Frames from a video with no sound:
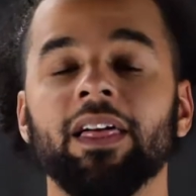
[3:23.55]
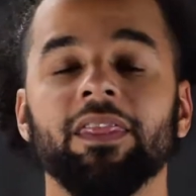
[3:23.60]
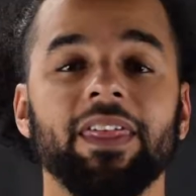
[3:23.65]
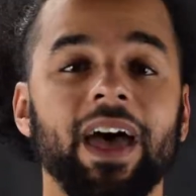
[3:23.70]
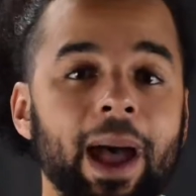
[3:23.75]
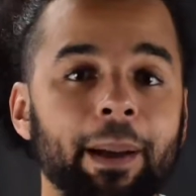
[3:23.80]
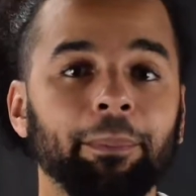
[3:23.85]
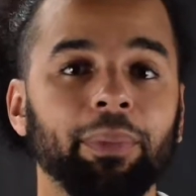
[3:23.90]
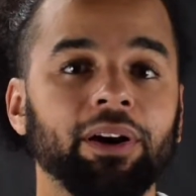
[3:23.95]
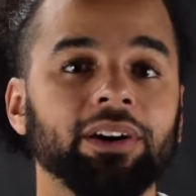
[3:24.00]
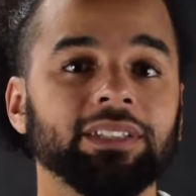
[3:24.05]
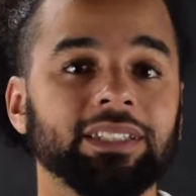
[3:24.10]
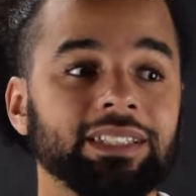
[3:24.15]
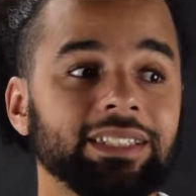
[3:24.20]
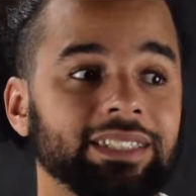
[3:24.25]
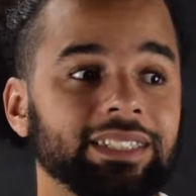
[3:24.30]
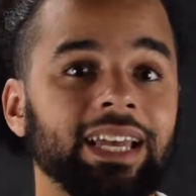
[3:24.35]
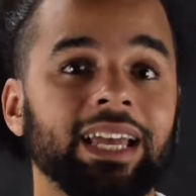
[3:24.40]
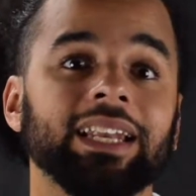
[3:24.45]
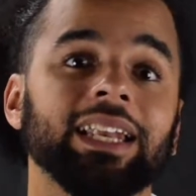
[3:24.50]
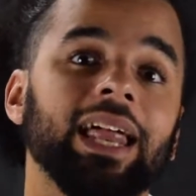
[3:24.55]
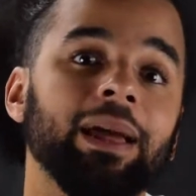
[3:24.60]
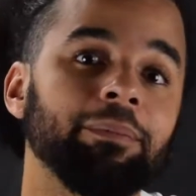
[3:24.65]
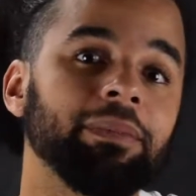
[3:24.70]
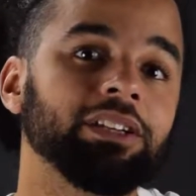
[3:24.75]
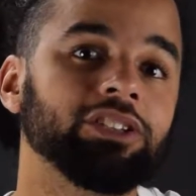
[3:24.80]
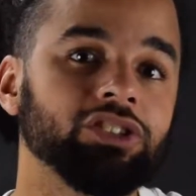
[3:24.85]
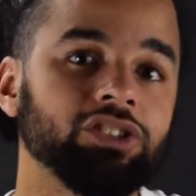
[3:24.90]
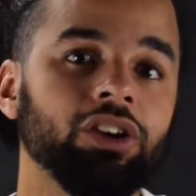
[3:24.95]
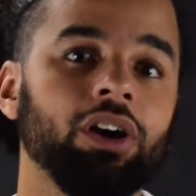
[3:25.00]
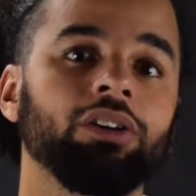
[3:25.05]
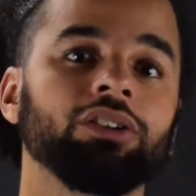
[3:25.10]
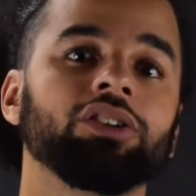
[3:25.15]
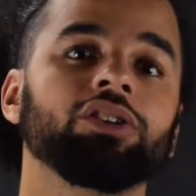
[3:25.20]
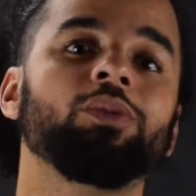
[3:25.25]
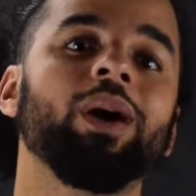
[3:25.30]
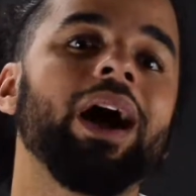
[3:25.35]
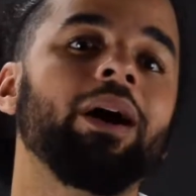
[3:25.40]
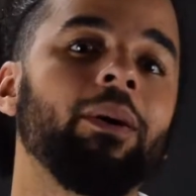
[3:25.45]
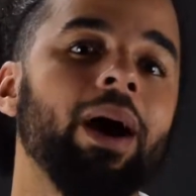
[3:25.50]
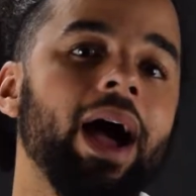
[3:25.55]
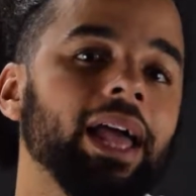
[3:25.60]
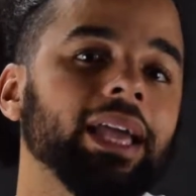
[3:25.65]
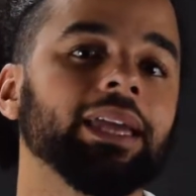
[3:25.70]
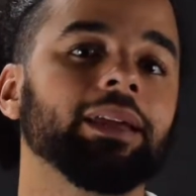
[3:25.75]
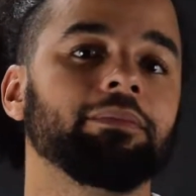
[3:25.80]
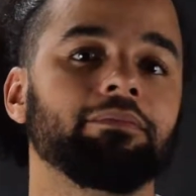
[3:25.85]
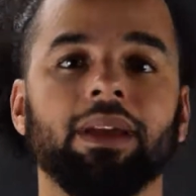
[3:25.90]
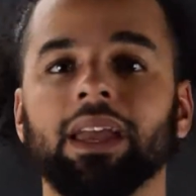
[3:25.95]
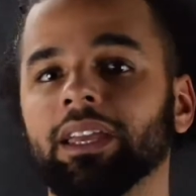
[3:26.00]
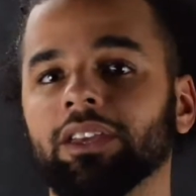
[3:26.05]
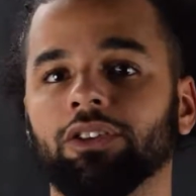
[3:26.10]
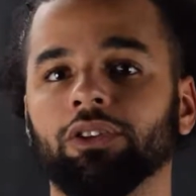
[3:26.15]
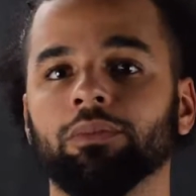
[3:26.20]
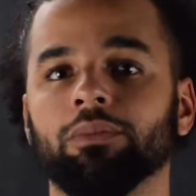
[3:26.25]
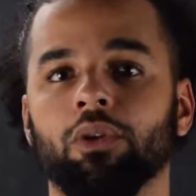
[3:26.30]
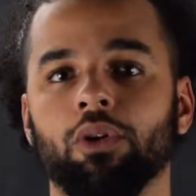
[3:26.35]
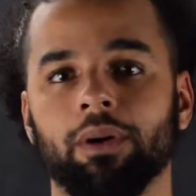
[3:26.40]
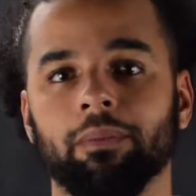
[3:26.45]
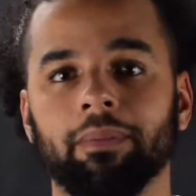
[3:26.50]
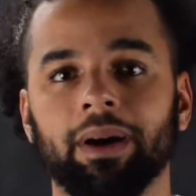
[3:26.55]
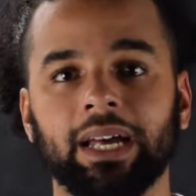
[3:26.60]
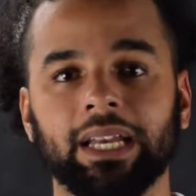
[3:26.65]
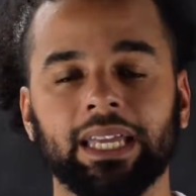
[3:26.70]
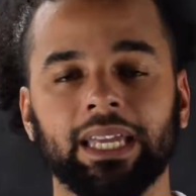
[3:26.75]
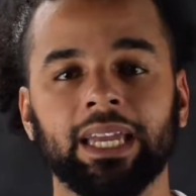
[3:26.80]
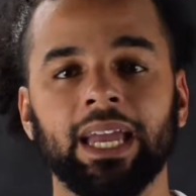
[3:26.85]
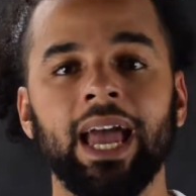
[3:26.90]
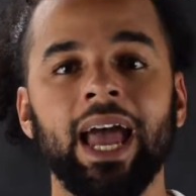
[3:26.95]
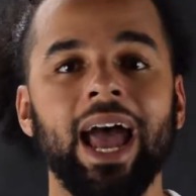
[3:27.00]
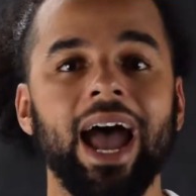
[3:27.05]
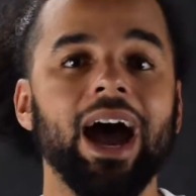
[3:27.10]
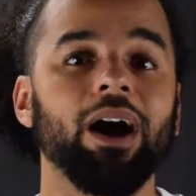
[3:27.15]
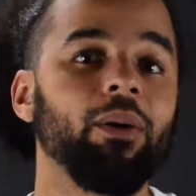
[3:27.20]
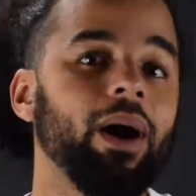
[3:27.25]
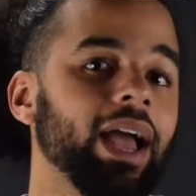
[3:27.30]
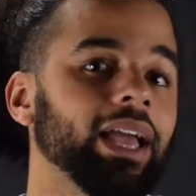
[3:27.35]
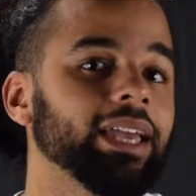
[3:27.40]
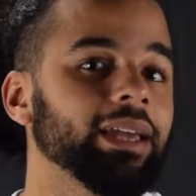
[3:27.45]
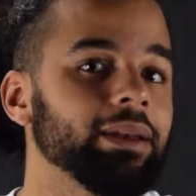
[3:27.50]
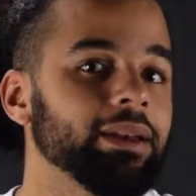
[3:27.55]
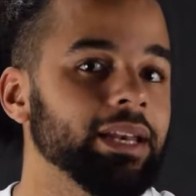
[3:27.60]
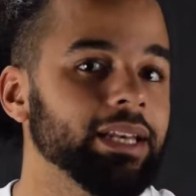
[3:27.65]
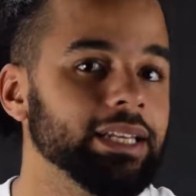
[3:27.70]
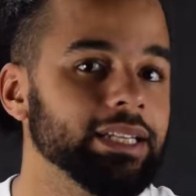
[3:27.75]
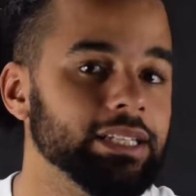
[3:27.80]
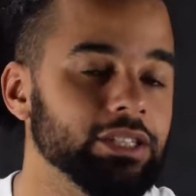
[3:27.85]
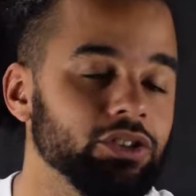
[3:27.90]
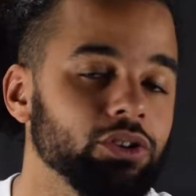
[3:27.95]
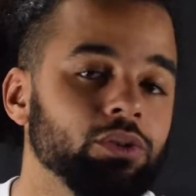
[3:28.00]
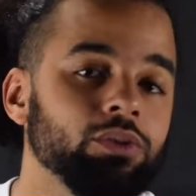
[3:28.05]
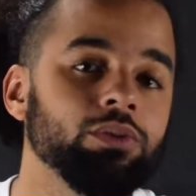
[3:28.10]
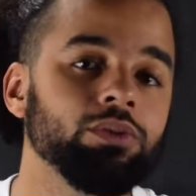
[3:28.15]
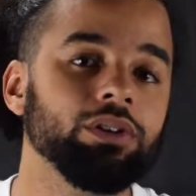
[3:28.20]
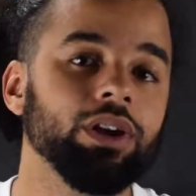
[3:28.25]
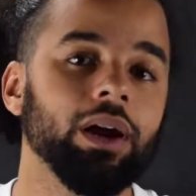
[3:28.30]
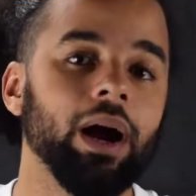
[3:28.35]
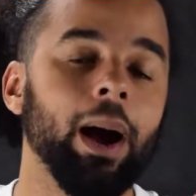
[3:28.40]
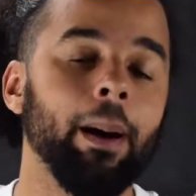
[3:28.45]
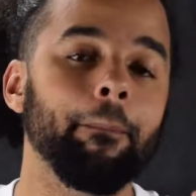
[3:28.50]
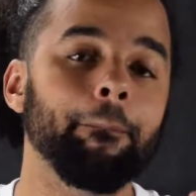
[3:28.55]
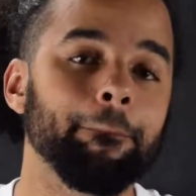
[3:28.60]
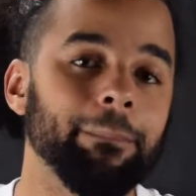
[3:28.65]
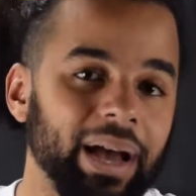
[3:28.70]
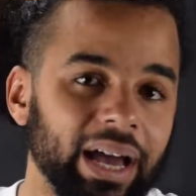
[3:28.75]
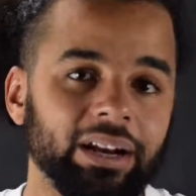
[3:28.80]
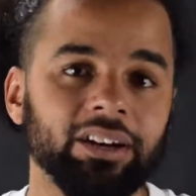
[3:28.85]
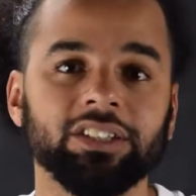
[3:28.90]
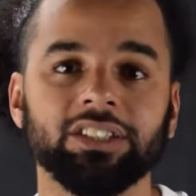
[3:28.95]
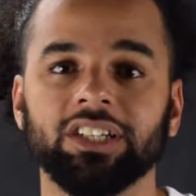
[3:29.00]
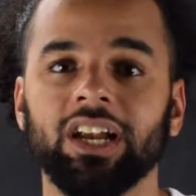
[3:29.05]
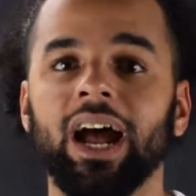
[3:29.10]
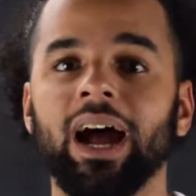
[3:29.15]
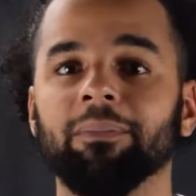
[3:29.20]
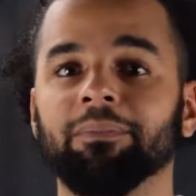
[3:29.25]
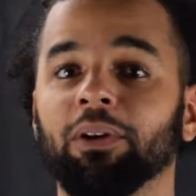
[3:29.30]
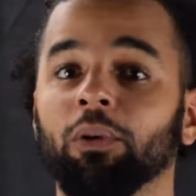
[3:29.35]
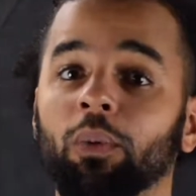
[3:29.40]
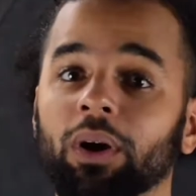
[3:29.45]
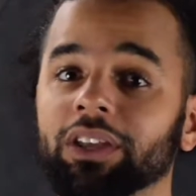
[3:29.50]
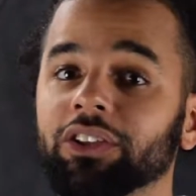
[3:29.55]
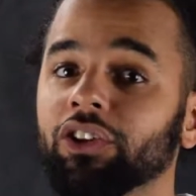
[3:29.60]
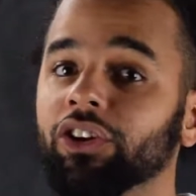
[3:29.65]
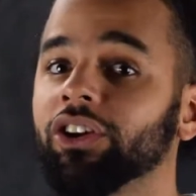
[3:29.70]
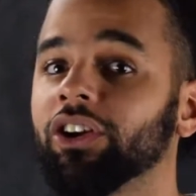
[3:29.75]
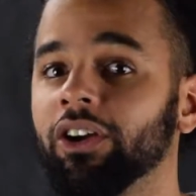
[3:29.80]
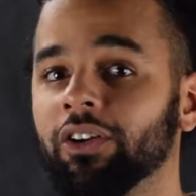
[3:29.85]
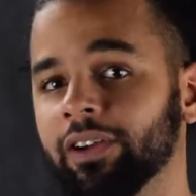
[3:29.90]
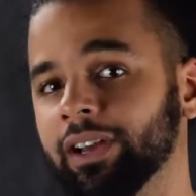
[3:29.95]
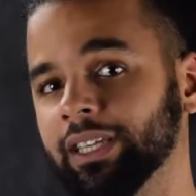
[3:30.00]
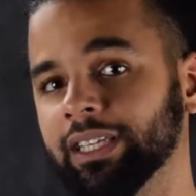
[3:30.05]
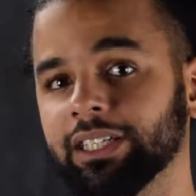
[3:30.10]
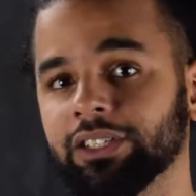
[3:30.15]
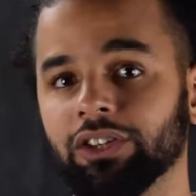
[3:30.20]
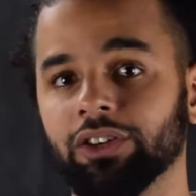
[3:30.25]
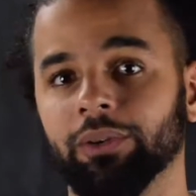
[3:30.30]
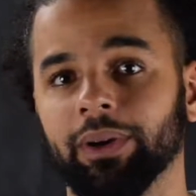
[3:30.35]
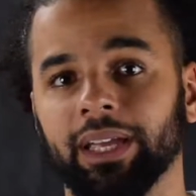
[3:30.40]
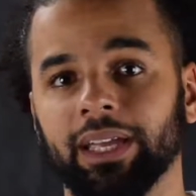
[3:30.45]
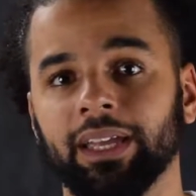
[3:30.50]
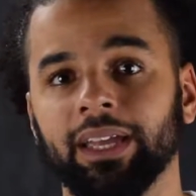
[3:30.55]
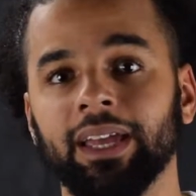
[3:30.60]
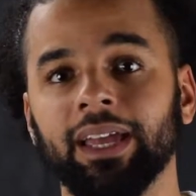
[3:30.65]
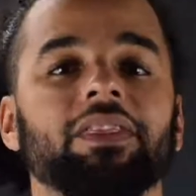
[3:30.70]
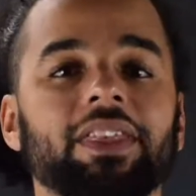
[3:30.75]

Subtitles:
that person said, let me show you how I can make you more money, how I can do a better job than what you're currently doing.